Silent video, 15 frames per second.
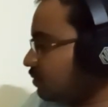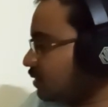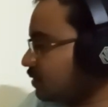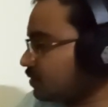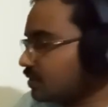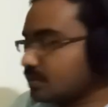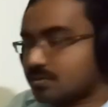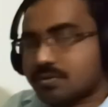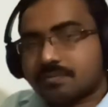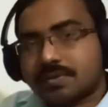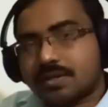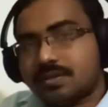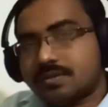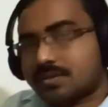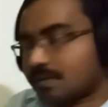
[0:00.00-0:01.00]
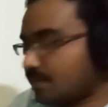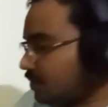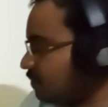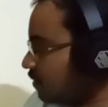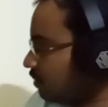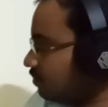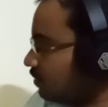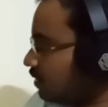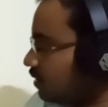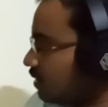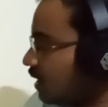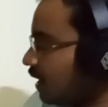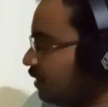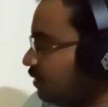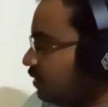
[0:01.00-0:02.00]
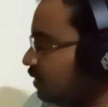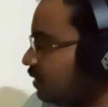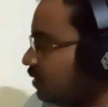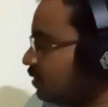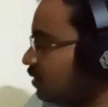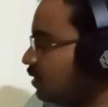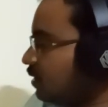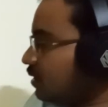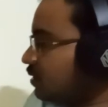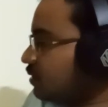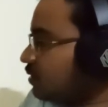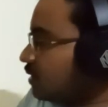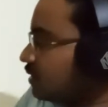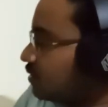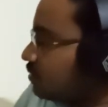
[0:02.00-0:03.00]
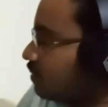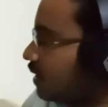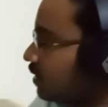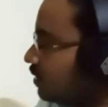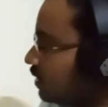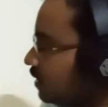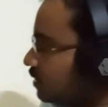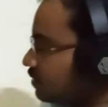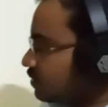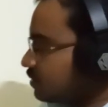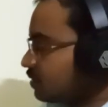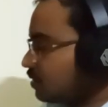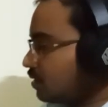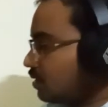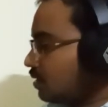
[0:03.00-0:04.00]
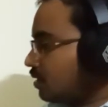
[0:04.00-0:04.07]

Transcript: distance of 87 from 90. This one is